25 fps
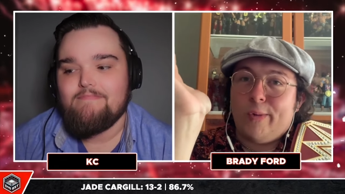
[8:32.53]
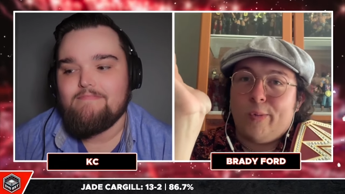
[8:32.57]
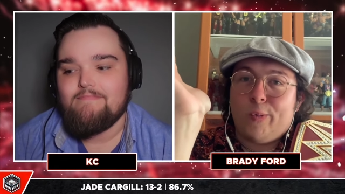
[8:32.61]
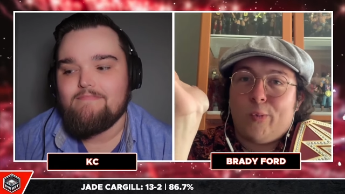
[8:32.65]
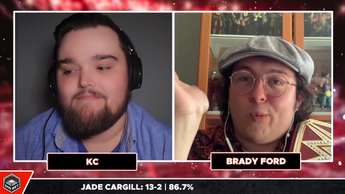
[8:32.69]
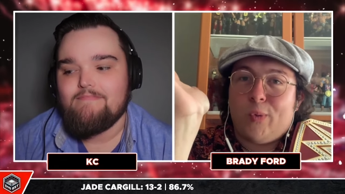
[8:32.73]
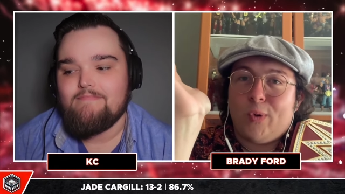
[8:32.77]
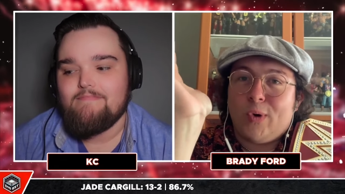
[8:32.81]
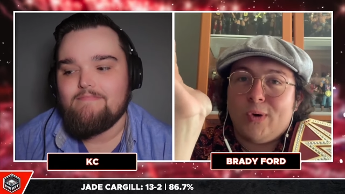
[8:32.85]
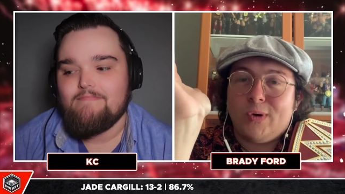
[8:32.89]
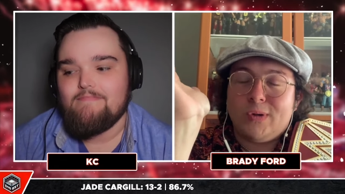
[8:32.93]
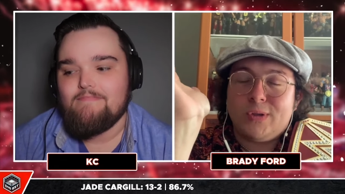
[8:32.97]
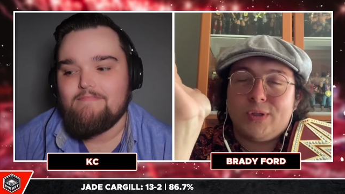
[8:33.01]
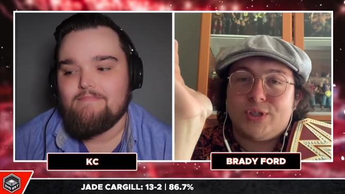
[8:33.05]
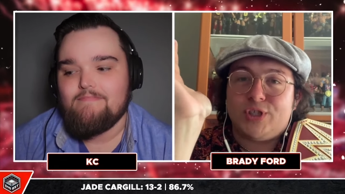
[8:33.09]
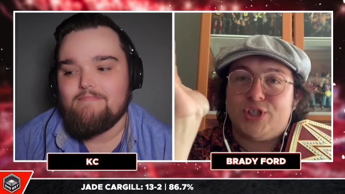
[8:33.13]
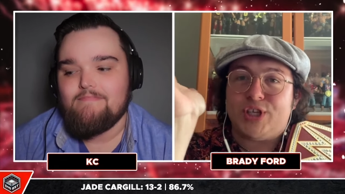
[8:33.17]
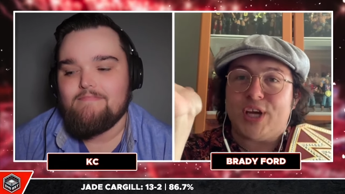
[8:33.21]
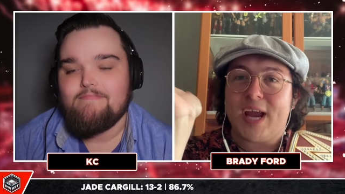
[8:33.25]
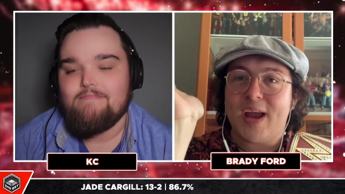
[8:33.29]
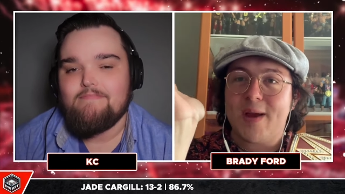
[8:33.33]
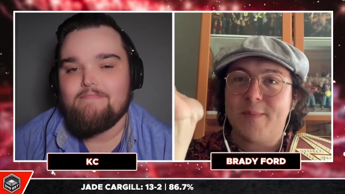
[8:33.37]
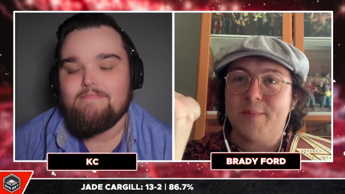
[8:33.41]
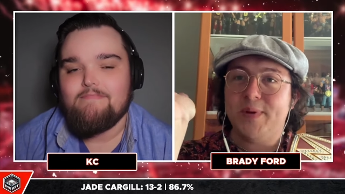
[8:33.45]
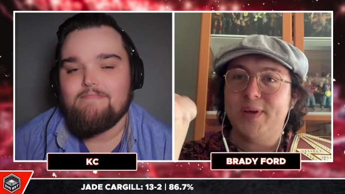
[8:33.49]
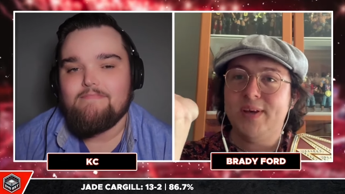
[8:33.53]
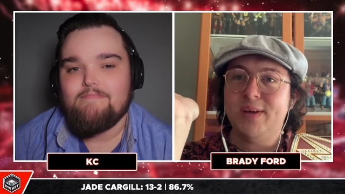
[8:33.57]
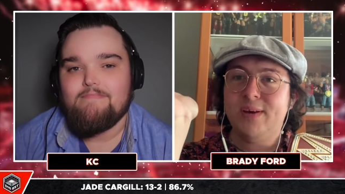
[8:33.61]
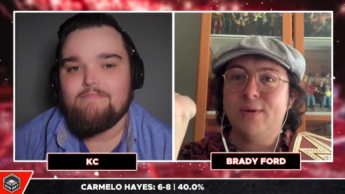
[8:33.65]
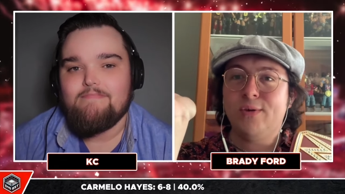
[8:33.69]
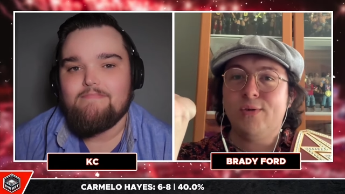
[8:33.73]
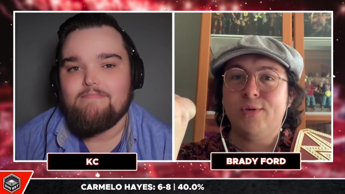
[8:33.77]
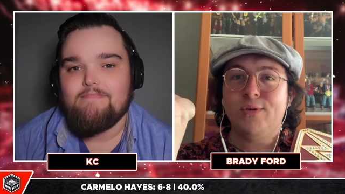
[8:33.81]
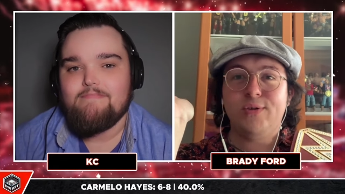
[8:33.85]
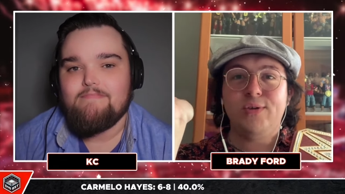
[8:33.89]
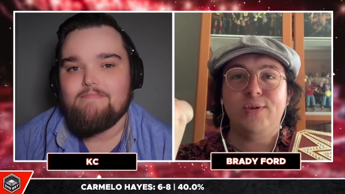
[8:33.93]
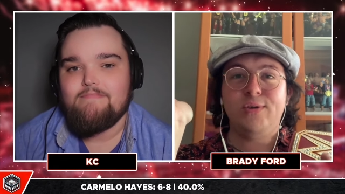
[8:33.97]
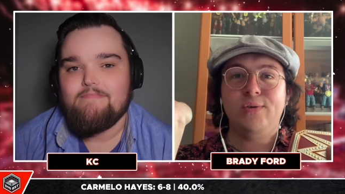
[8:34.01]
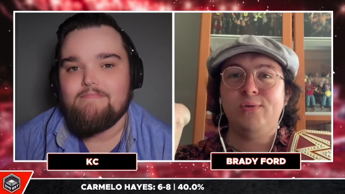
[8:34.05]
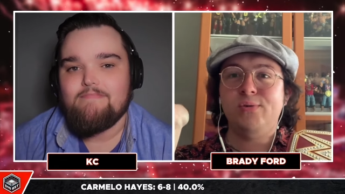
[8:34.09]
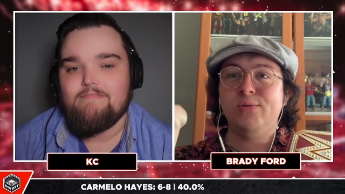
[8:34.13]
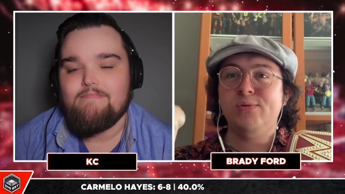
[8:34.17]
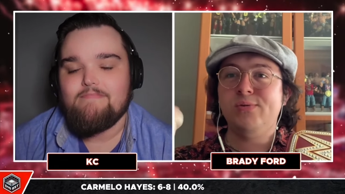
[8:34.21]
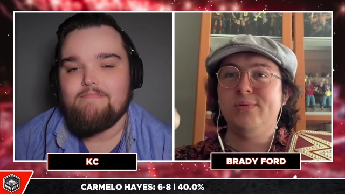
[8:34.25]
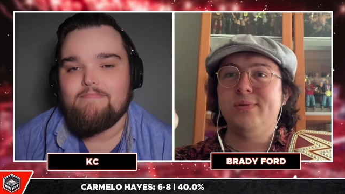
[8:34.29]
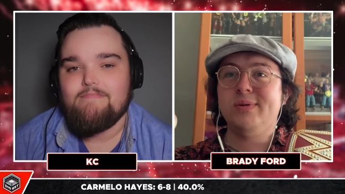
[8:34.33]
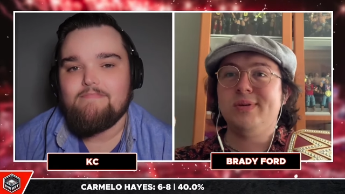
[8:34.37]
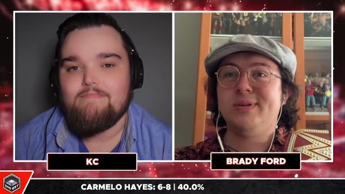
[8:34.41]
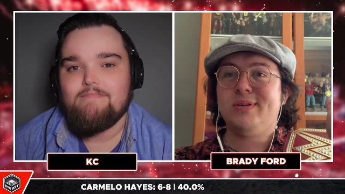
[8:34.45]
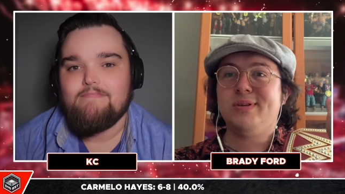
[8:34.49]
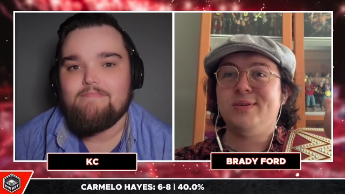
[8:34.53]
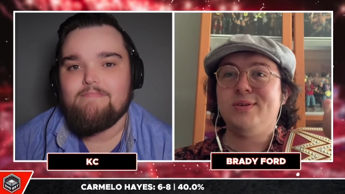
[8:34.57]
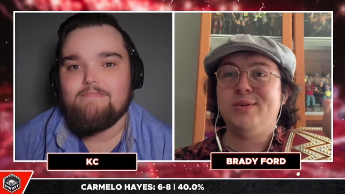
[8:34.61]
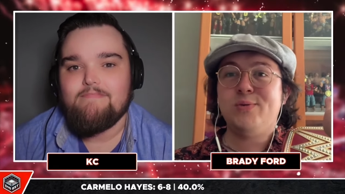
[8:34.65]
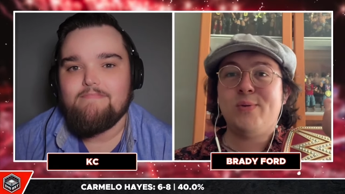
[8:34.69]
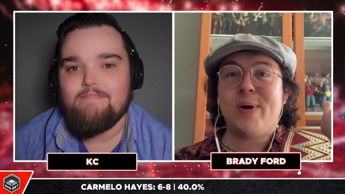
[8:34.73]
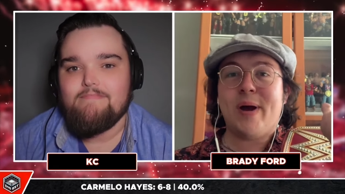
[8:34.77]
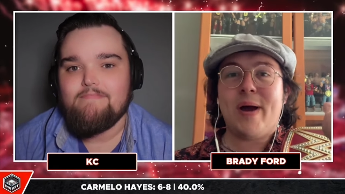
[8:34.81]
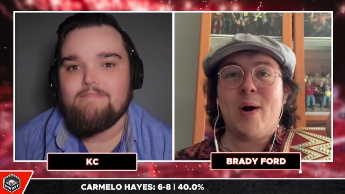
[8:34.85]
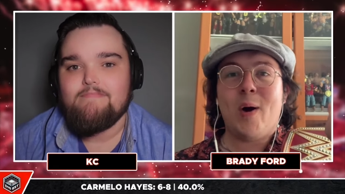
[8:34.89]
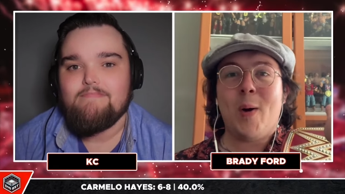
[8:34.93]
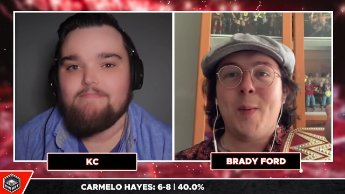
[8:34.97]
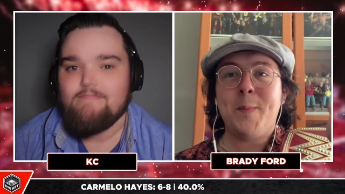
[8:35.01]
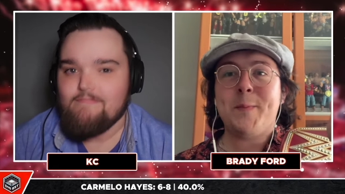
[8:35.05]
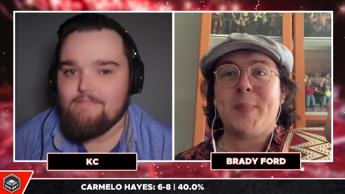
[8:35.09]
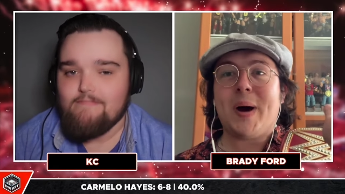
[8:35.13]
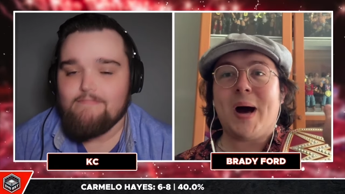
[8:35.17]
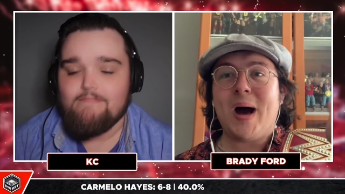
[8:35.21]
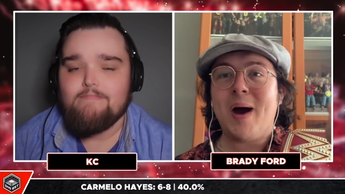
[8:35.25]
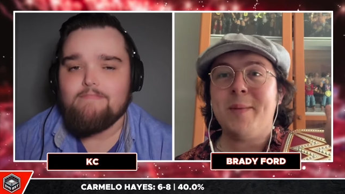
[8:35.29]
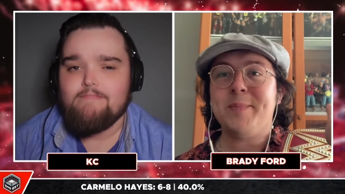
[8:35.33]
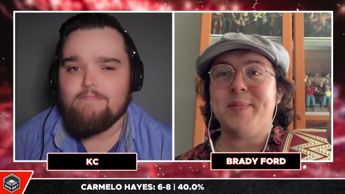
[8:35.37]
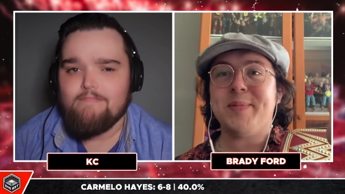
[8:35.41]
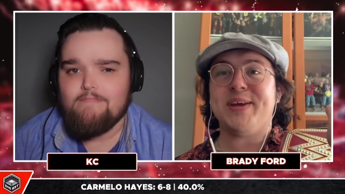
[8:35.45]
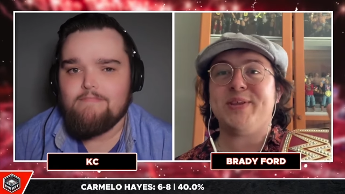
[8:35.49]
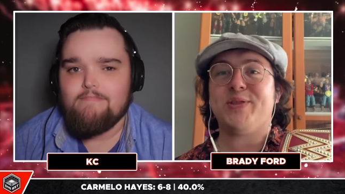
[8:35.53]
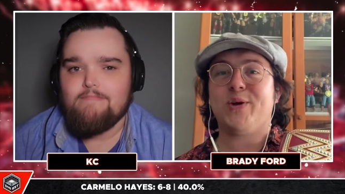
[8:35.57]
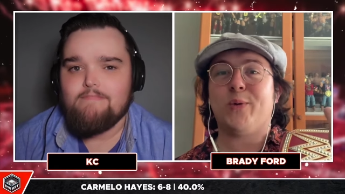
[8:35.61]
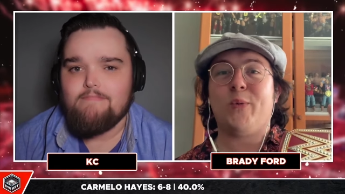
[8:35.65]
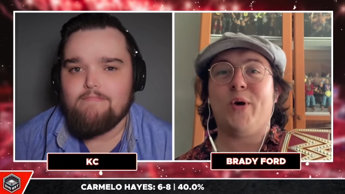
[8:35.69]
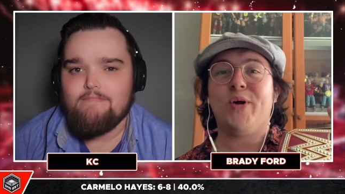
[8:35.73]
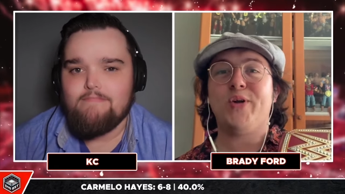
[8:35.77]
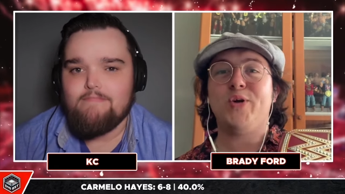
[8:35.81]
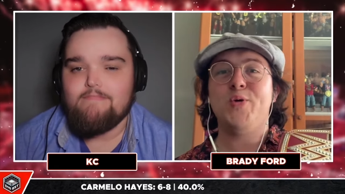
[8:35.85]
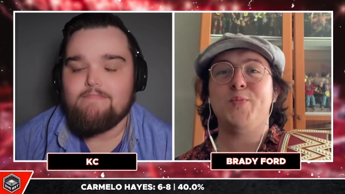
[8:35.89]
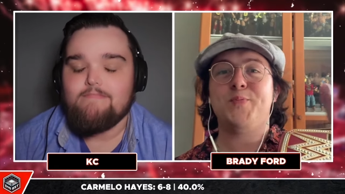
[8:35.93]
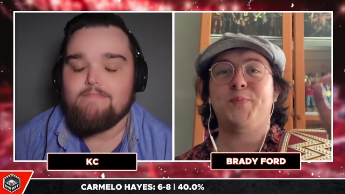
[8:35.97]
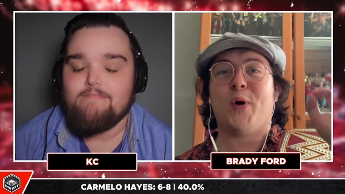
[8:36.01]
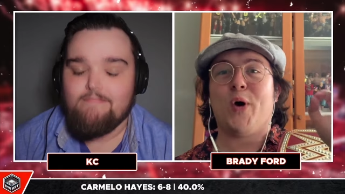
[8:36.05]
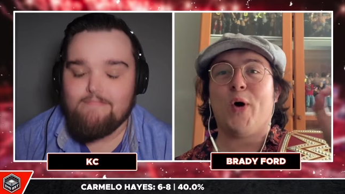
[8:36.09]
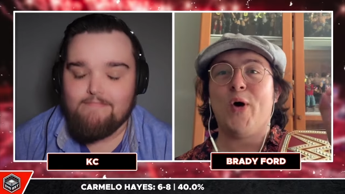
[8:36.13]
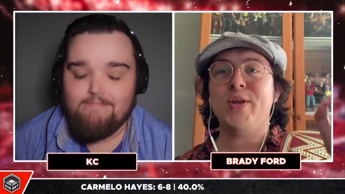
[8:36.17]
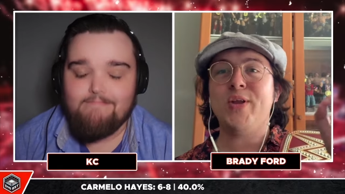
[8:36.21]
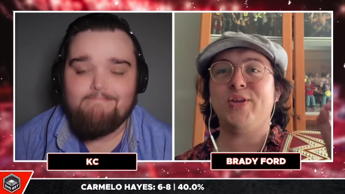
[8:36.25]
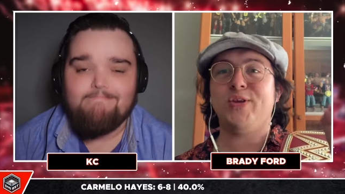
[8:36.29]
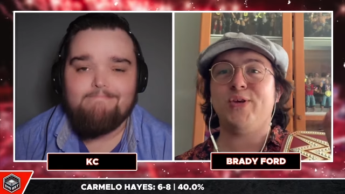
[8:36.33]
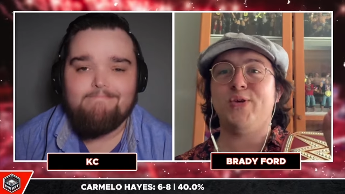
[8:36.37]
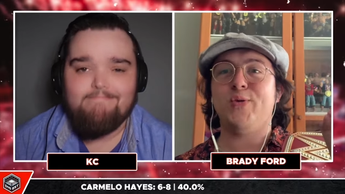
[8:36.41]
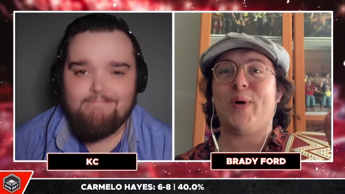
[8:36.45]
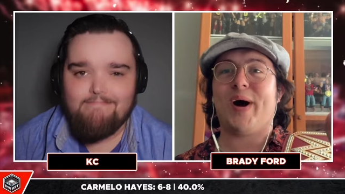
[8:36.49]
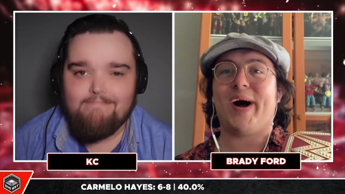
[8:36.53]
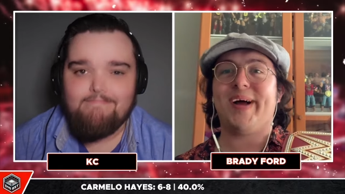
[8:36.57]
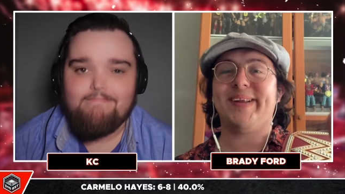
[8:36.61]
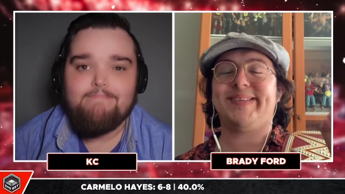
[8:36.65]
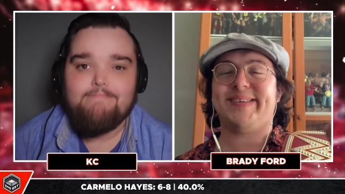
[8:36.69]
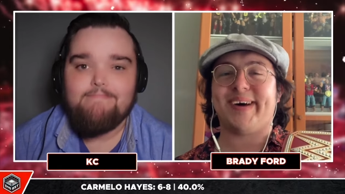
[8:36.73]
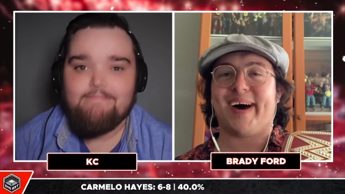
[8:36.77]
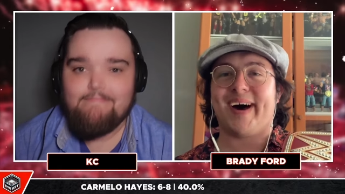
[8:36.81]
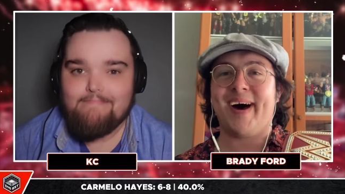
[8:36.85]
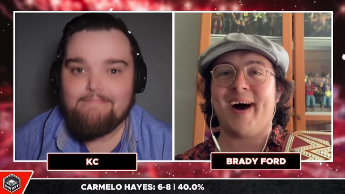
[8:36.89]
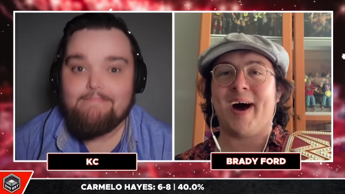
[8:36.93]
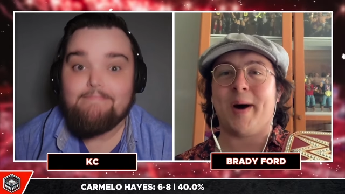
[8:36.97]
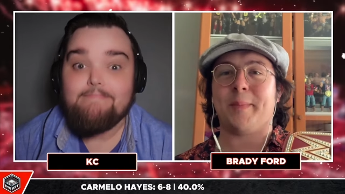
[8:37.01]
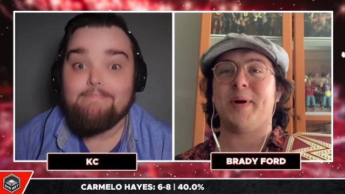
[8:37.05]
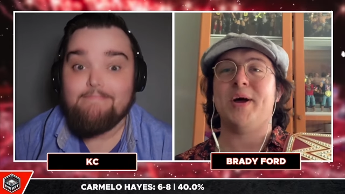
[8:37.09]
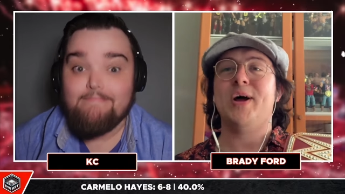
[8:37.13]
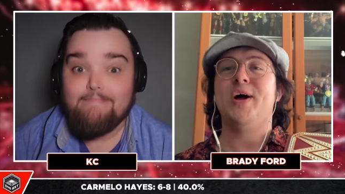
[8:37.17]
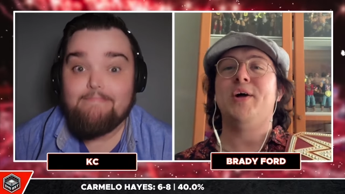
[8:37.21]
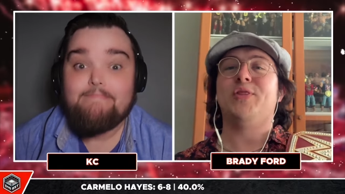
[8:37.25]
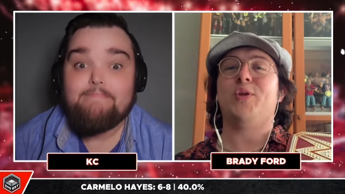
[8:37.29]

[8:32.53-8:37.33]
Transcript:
Speaker 1: world champion, or do you do you helm Mommy, the one who put you on top,